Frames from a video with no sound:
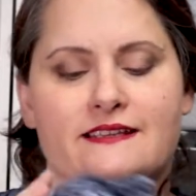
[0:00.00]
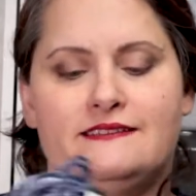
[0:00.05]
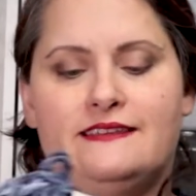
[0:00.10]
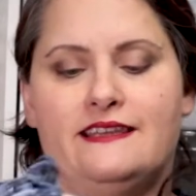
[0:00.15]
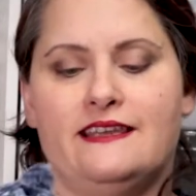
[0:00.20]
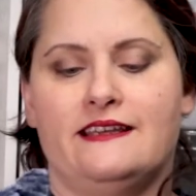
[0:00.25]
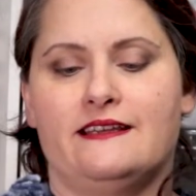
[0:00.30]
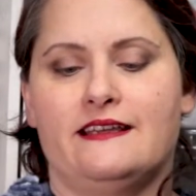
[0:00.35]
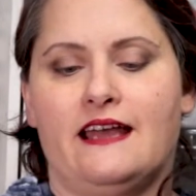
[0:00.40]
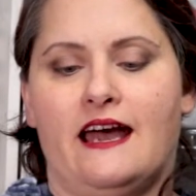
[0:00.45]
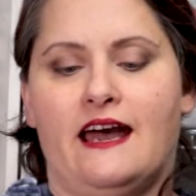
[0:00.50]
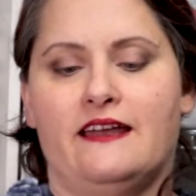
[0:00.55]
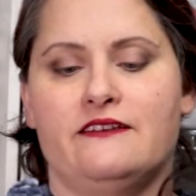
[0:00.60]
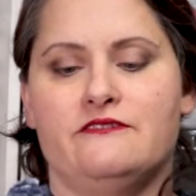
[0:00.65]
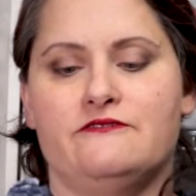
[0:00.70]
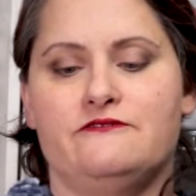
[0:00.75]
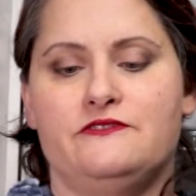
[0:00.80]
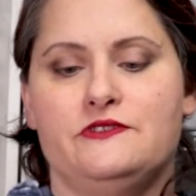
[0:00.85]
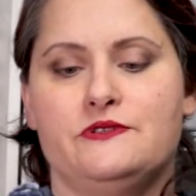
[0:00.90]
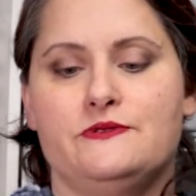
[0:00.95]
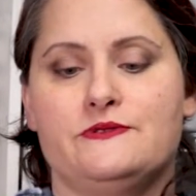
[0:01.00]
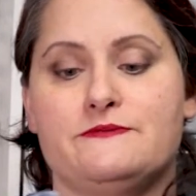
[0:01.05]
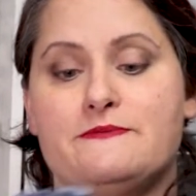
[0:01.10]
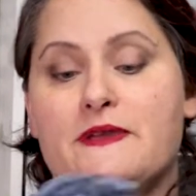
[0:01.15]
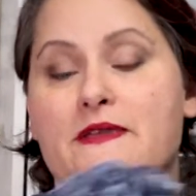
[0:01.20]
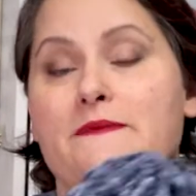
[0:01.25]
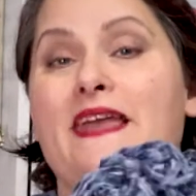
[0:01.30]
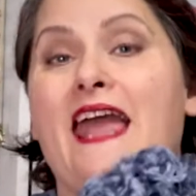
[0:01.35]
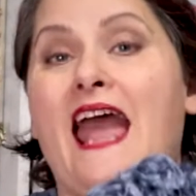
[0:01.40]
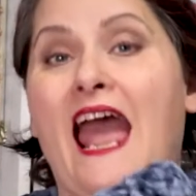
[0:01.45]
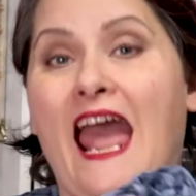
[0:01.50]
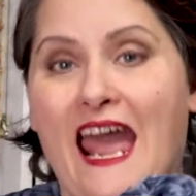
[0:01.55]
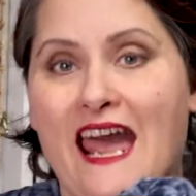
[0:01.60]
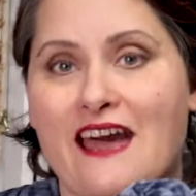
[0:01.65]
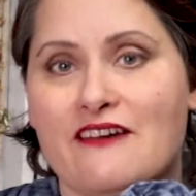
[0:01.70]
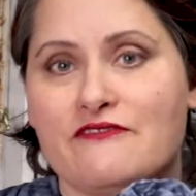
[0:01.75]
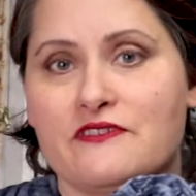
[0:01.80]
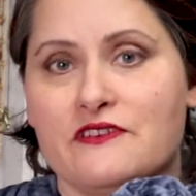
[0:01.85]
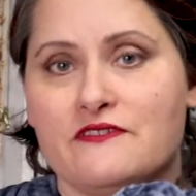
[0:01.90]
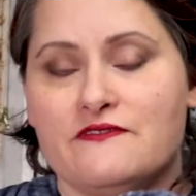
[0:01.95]
That I've used maybe
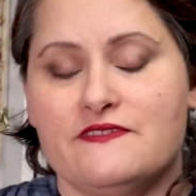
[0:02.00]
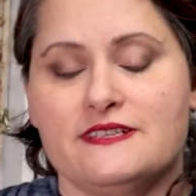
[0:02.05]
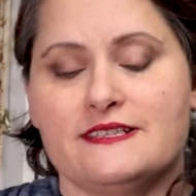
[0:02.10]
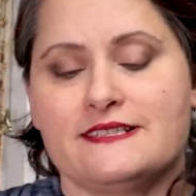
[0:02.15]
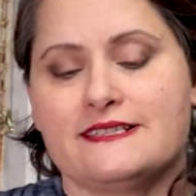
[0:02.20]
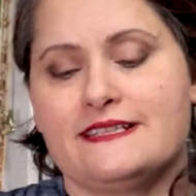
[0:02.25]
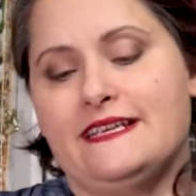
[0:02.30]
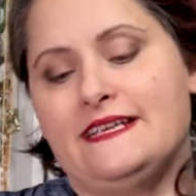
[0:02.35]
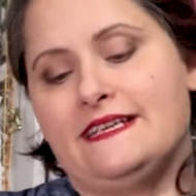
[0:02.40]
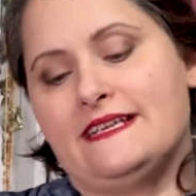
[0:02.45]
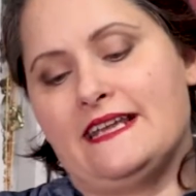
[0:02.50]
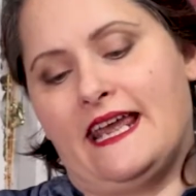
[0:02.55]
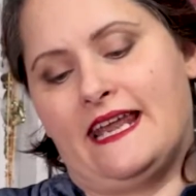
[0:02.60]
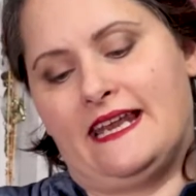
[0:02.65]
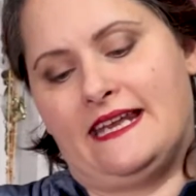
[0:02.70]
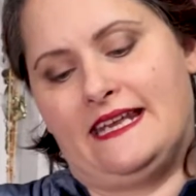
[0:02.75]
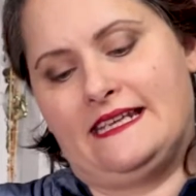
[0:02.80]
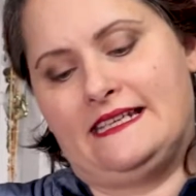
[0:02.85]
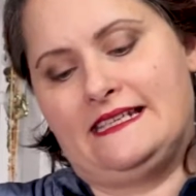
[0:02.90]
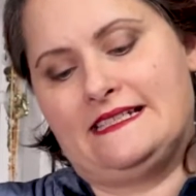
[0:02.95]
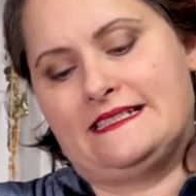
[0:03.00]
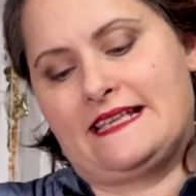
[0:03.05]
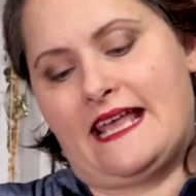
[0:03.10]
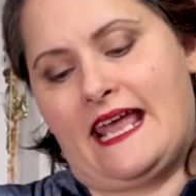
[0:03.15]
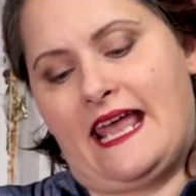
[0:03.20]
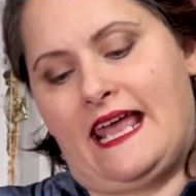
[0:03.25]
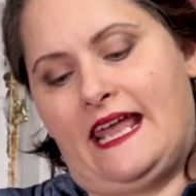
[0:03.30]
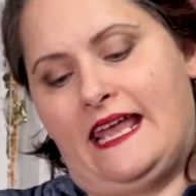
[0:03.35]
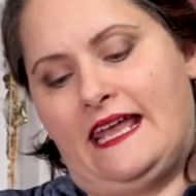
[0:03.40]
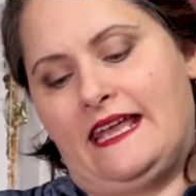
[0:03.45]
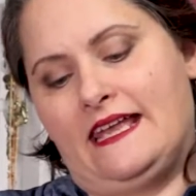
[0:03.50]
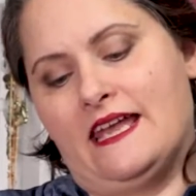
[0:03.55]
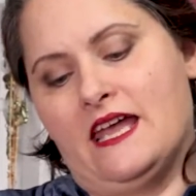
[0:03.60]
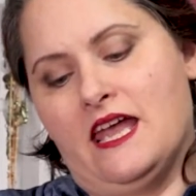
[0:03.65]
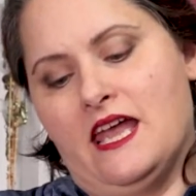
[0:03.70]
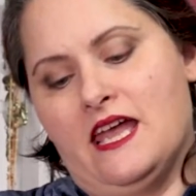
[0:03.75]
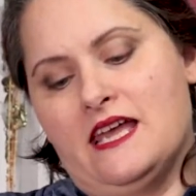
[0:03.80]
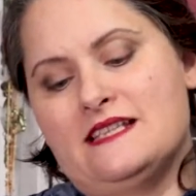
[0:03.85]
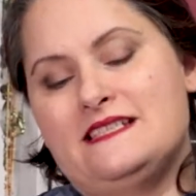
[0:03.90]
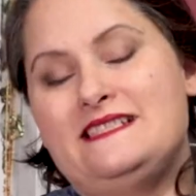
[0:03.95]
half of this skein and it is a
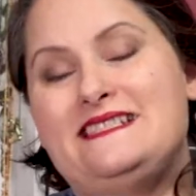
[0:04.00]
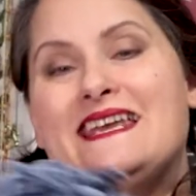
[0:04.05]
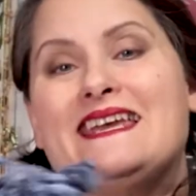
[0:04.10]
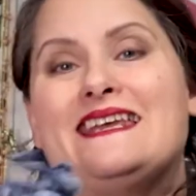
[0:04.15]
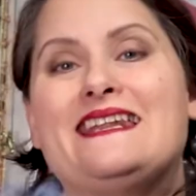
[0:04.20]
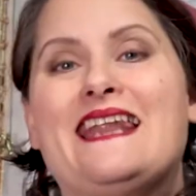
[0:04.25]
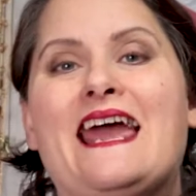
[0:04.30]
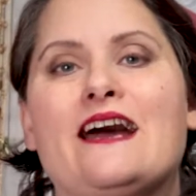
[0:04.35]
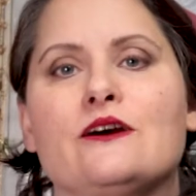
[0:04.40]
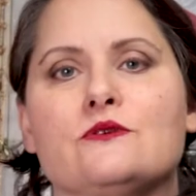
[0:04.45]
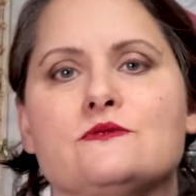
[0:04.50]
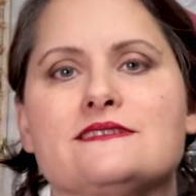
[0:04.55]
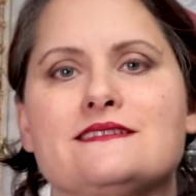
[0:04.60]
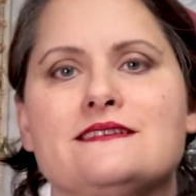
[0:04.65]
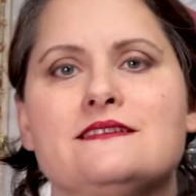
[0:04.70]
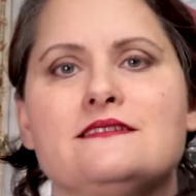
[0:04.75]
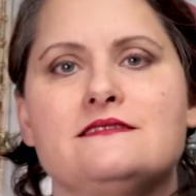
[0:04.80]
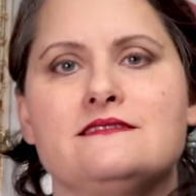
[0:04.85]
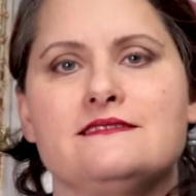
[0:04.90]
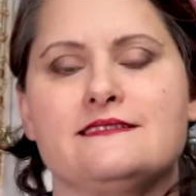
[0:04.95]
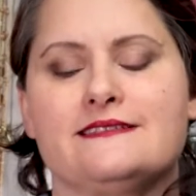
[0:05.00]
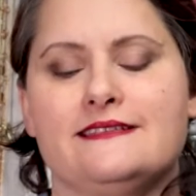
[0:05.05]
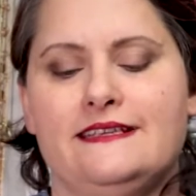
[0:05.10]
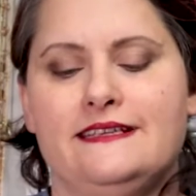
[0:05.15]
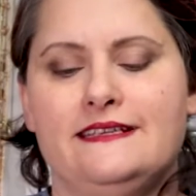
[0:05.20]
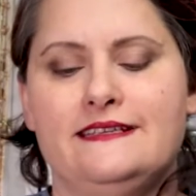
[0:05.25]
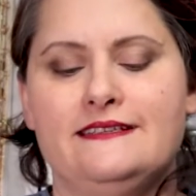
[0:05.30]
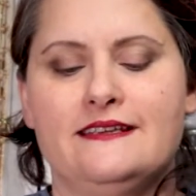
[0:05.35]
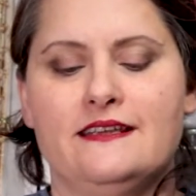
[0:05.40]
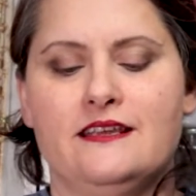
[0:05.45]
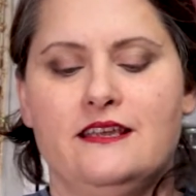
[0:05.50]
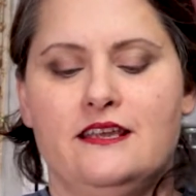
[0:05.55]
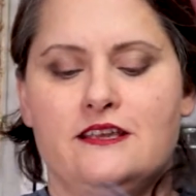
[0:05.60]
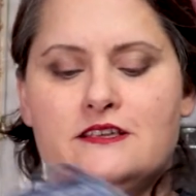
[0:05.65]
10 ounce skein.